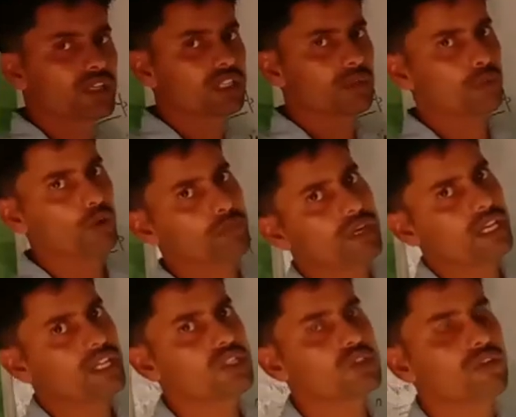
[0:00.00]
what are the
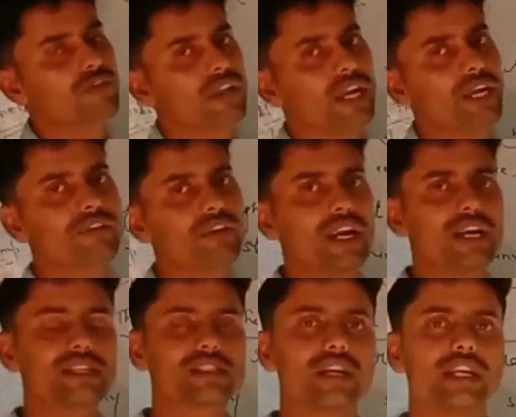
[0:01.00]
properties of light. We
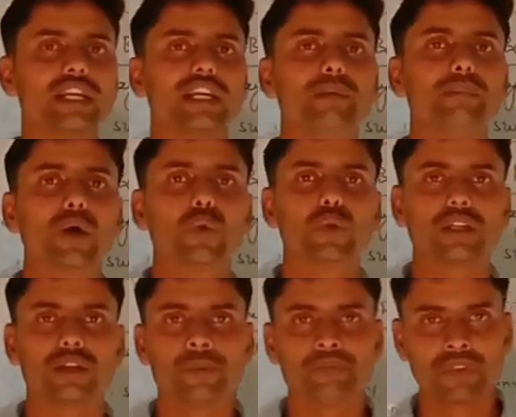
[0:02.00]
had studied
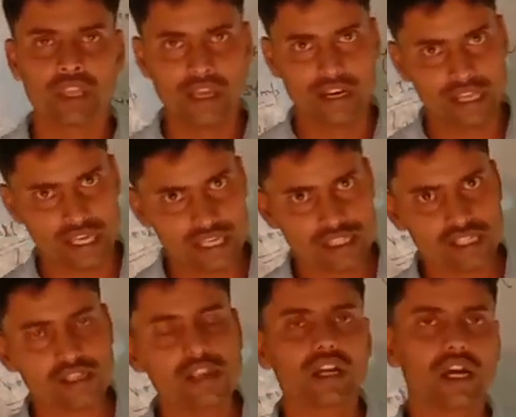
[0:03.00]
about
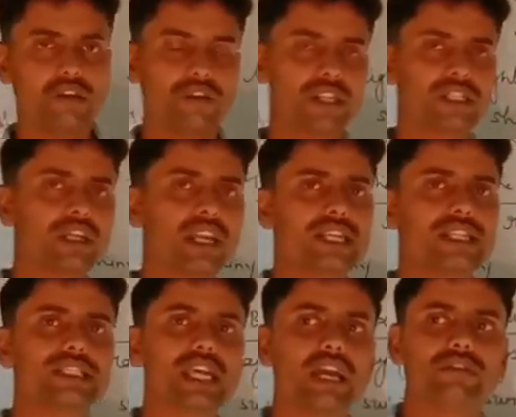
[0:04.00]
rays, converging
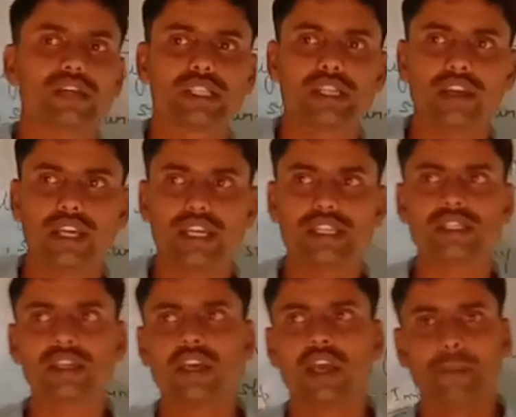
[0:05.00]
rays, diverging rays,
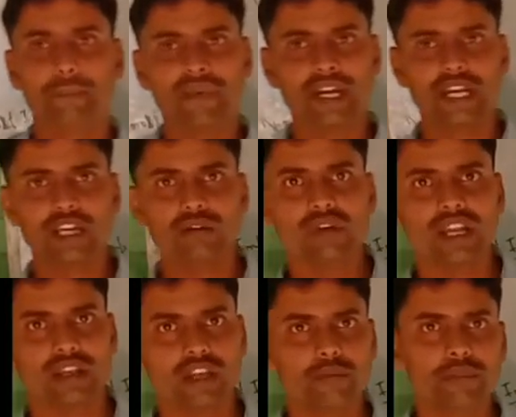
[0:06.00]
medium,
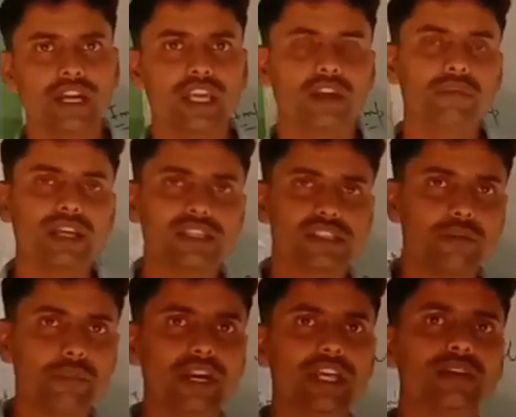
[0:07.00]
rarer medium,
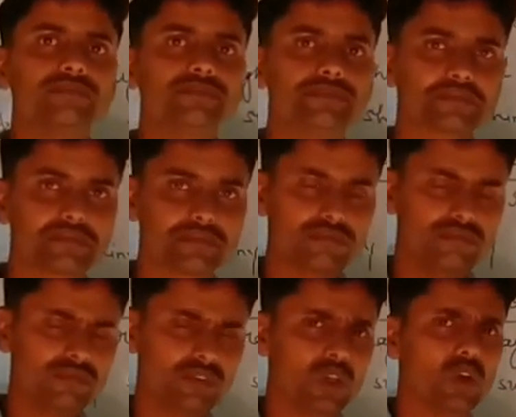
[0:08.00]
denser medium.
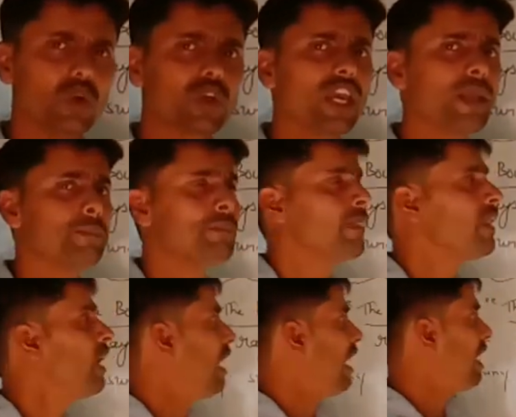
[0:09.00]
Okay,
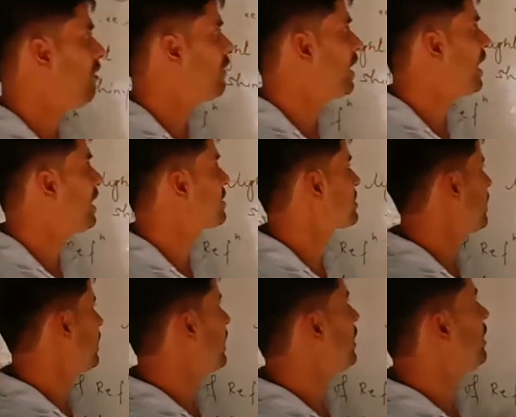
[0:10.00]
and we had
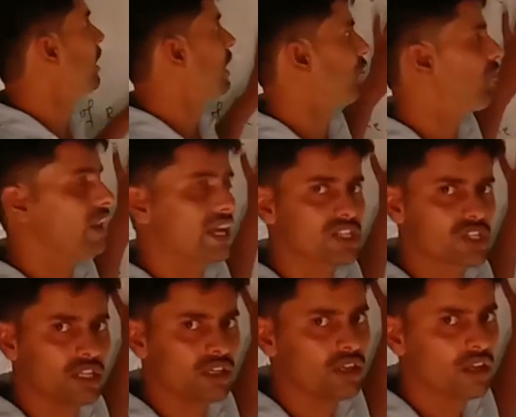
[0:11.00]
studied
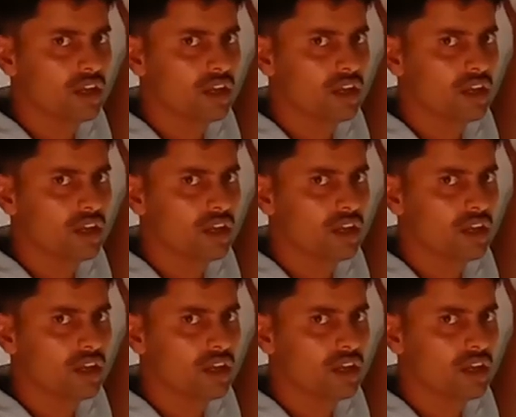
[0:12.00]
reflection